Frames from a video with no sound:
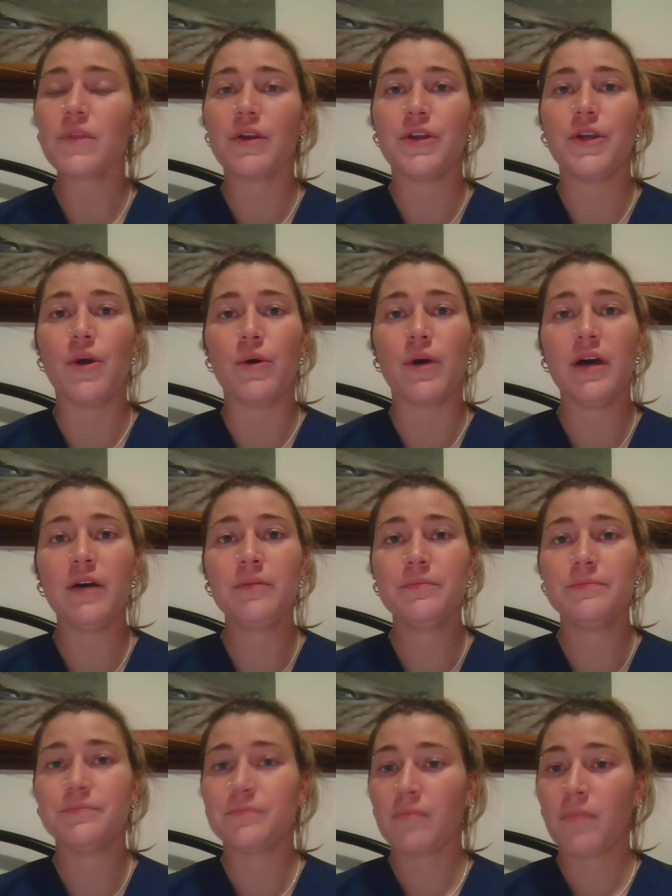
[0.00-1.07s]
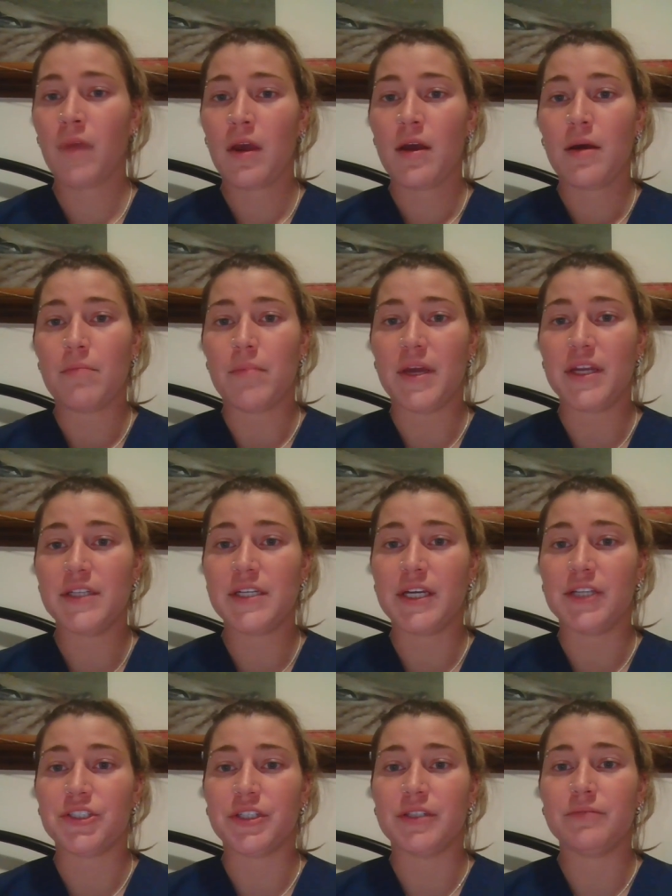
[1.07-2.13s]
yoga,
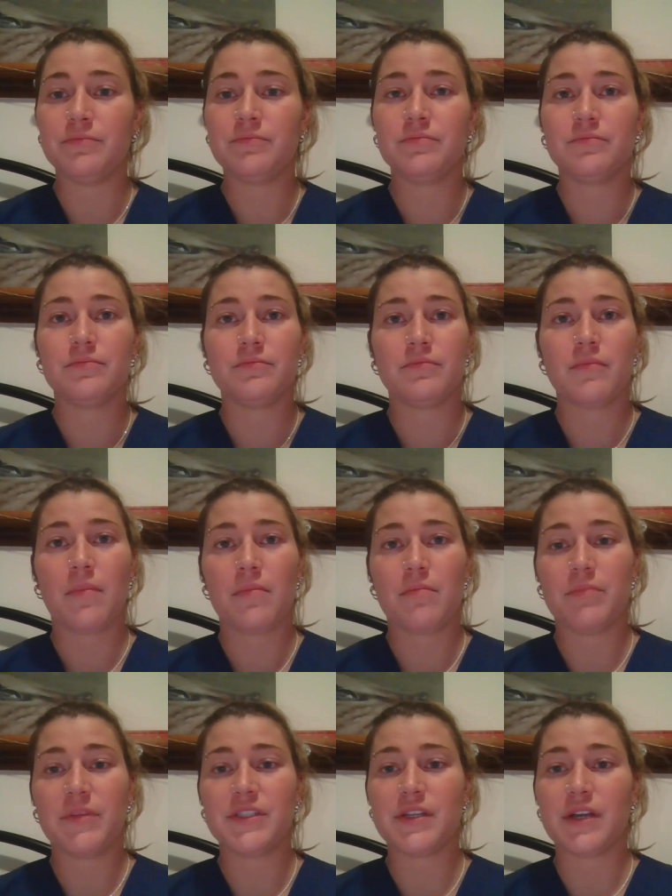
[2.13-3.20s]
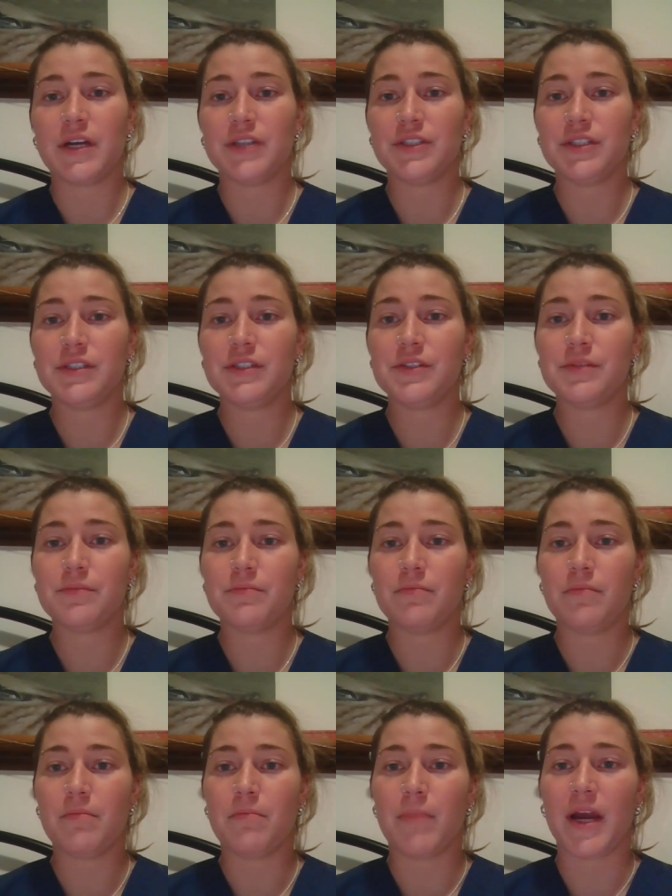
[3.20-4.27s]
meditation, massages,
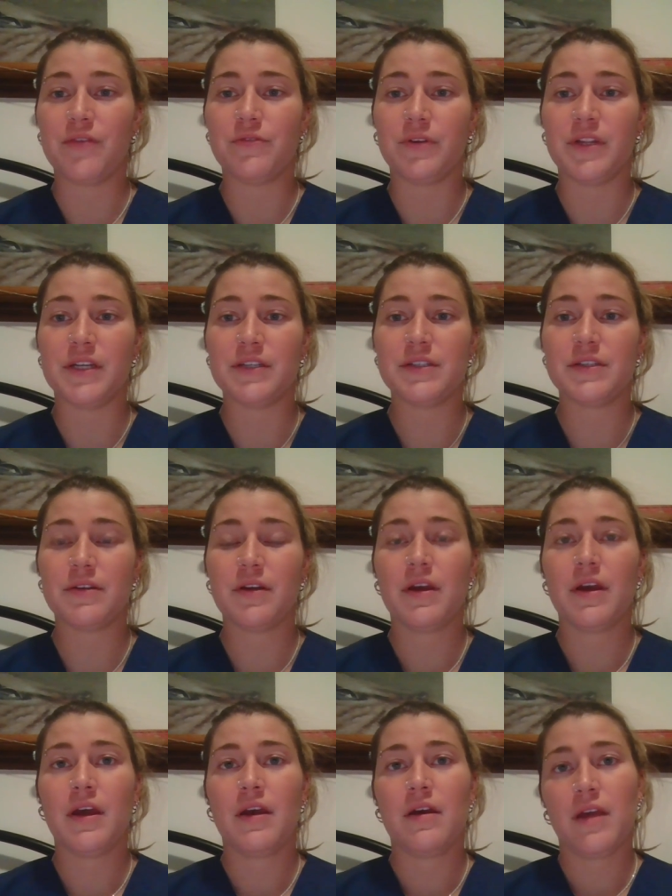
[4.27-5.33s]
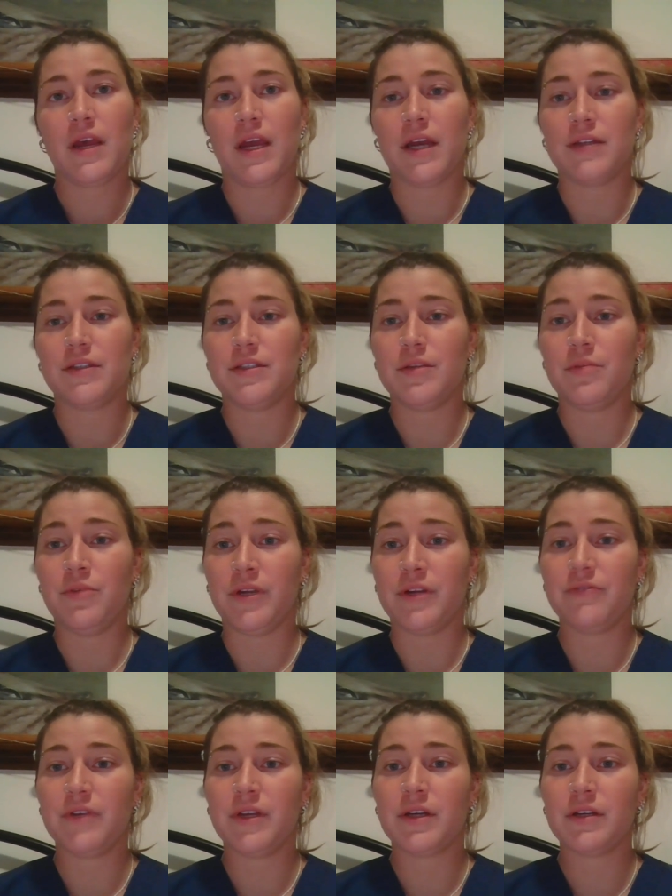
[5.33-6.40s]
mindfulness, and
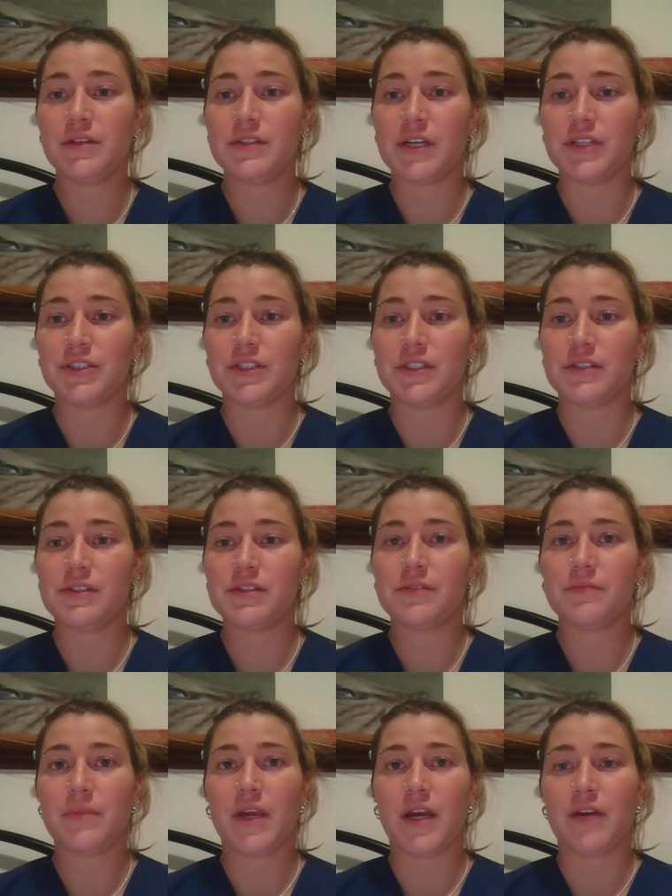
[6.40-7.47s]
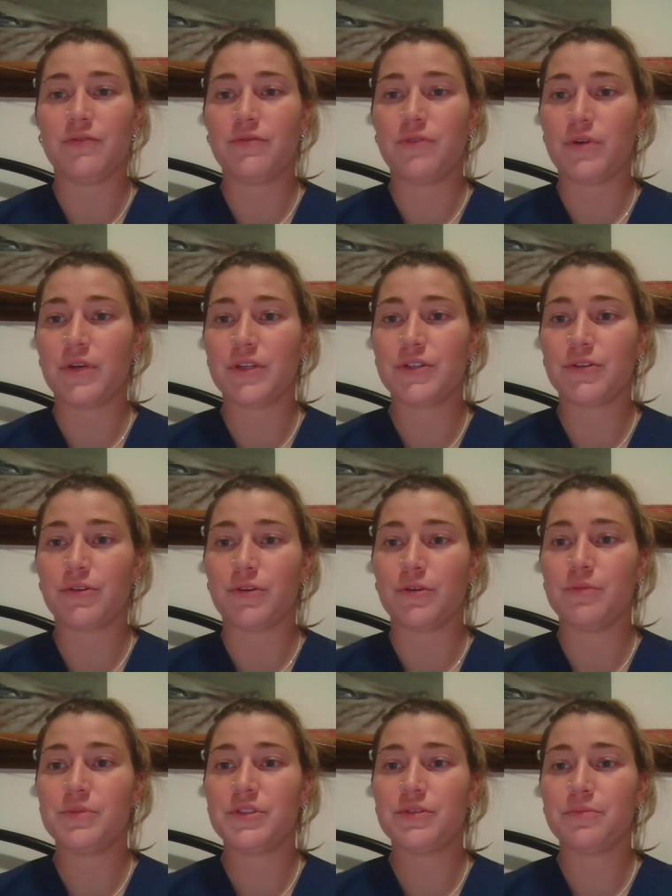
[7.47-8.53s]
debriefing sessions and focus
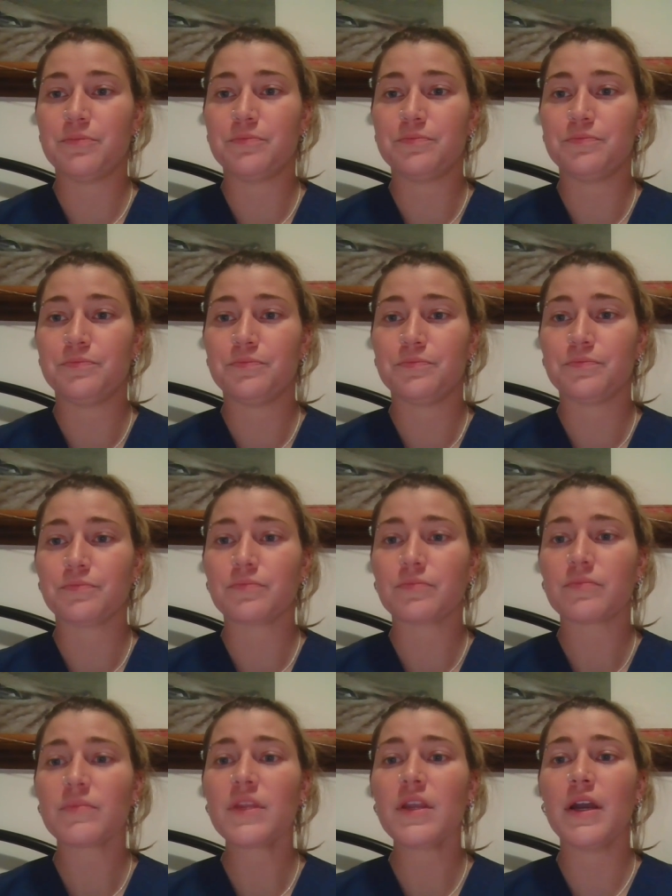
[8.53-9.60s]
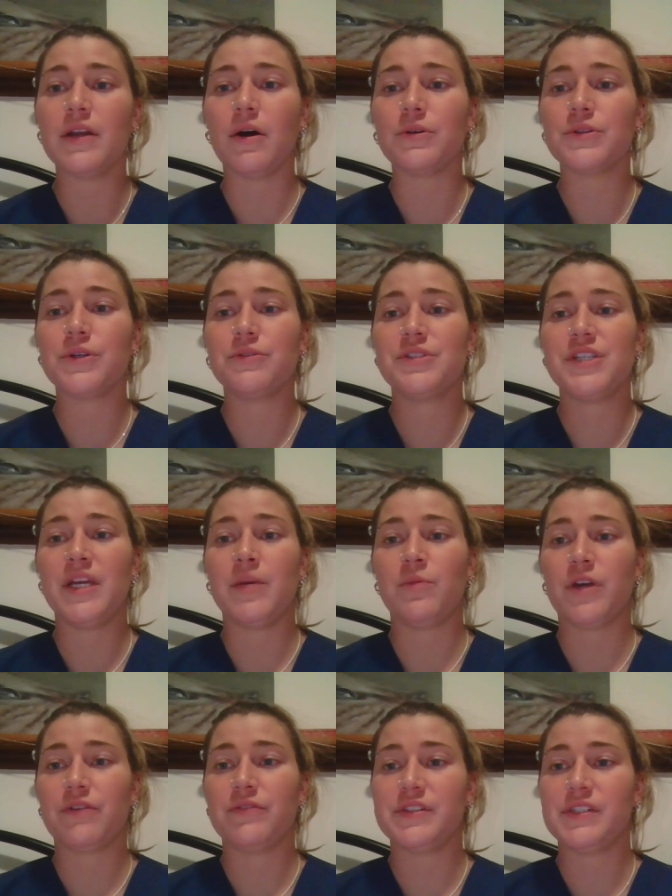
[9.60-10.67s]
groups, and also
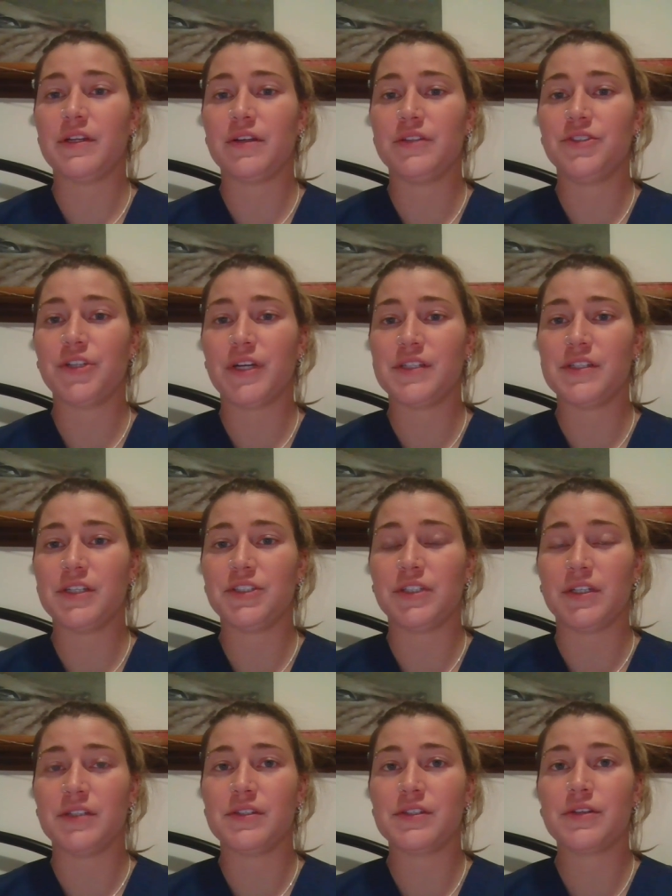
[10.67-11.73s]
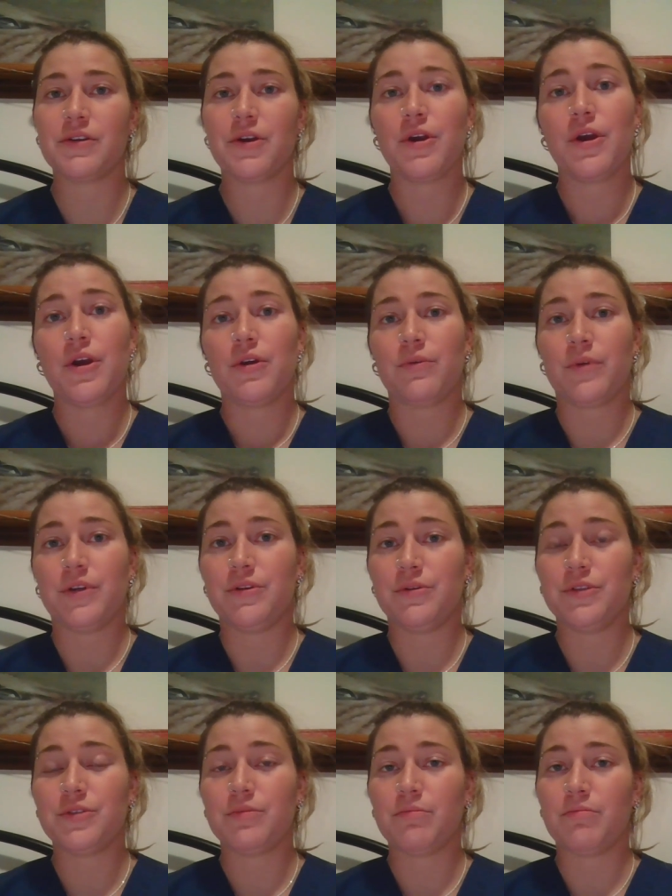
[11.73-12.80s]
teamwork facilitated transitions
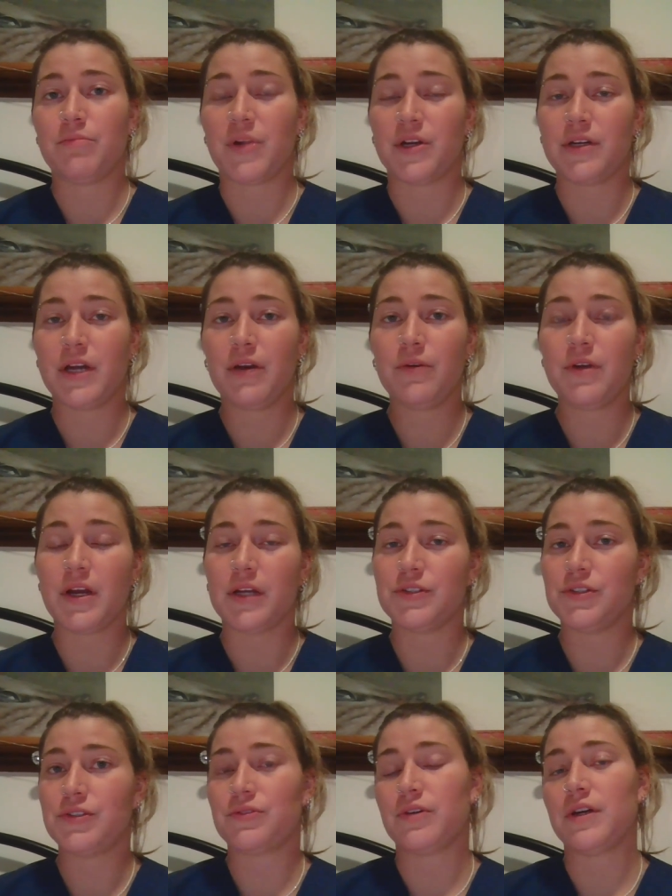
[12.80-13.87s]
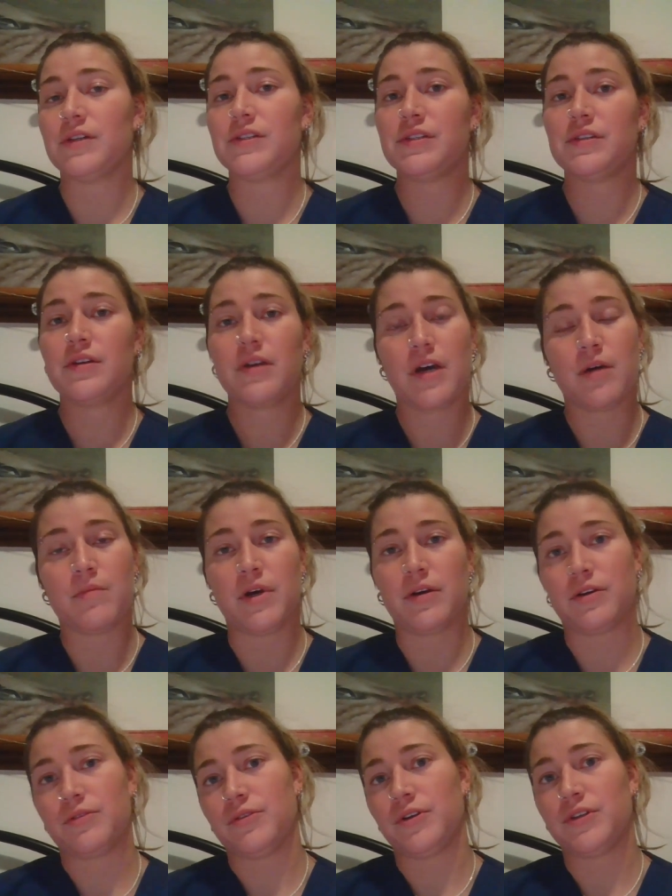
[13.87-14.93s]
reduce burnout and stress
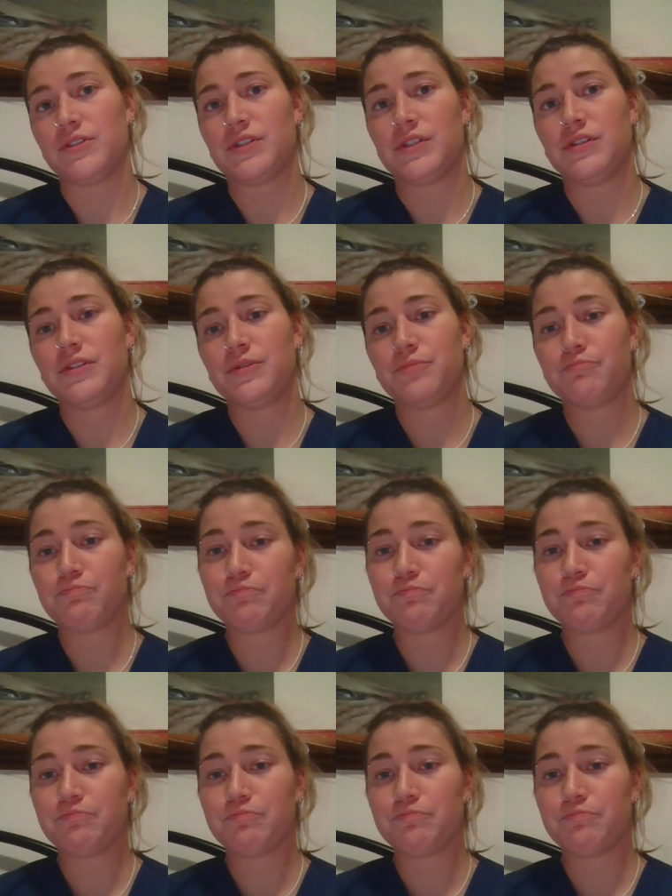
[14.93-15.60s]
among nurses.